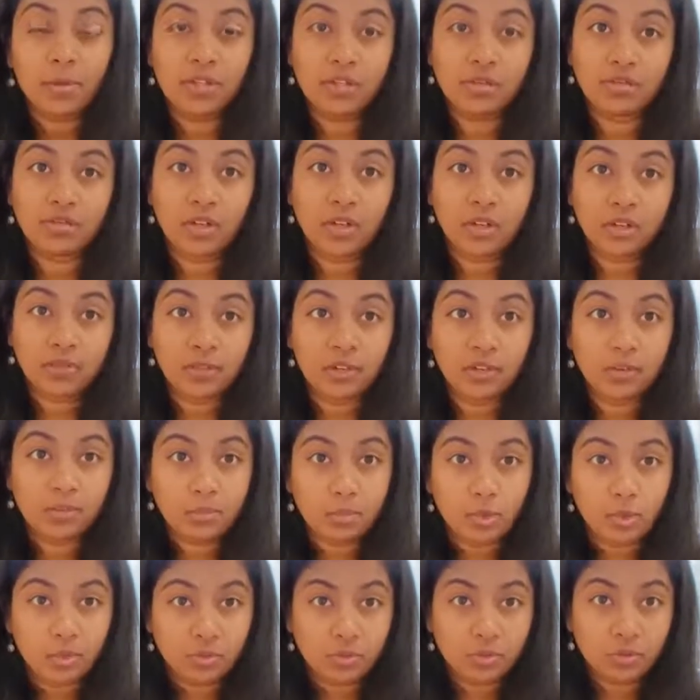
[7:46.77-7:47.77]
It's very, very
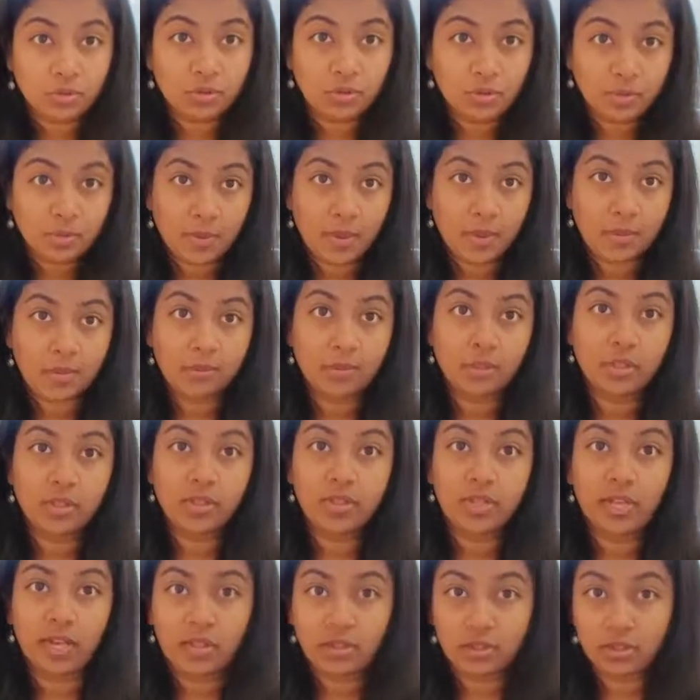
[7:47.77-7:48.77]
important to
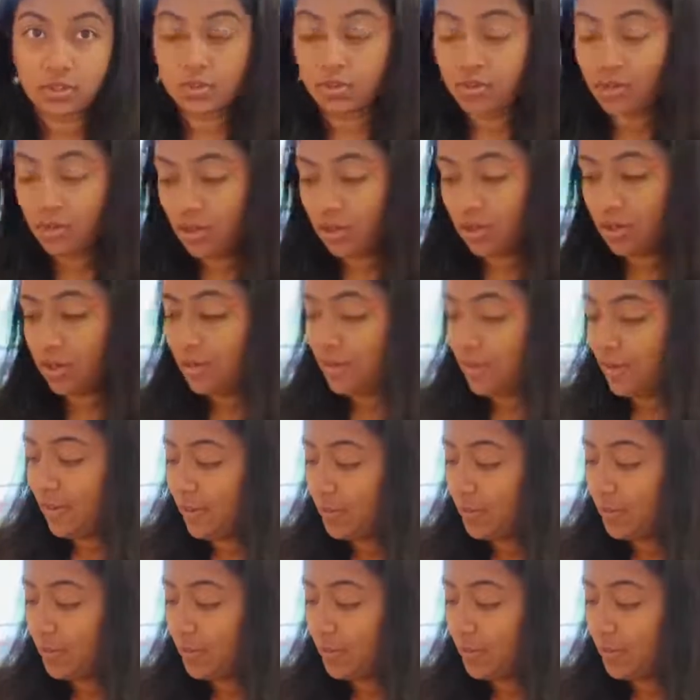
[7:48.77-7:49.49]
remember that you're